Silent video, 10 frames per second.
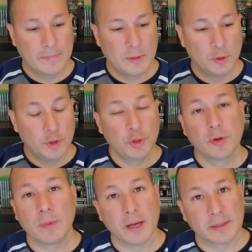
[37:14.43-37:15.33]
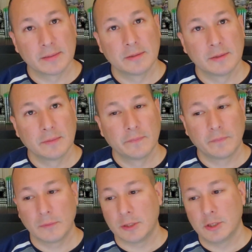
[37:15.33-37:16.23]
you do your best.
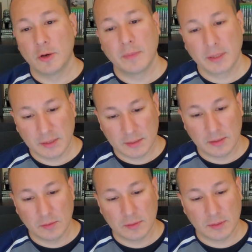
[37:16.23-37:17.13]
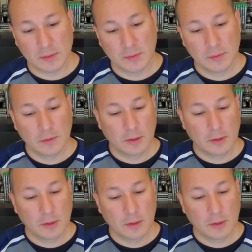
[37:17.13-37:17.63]
You don't make excuses.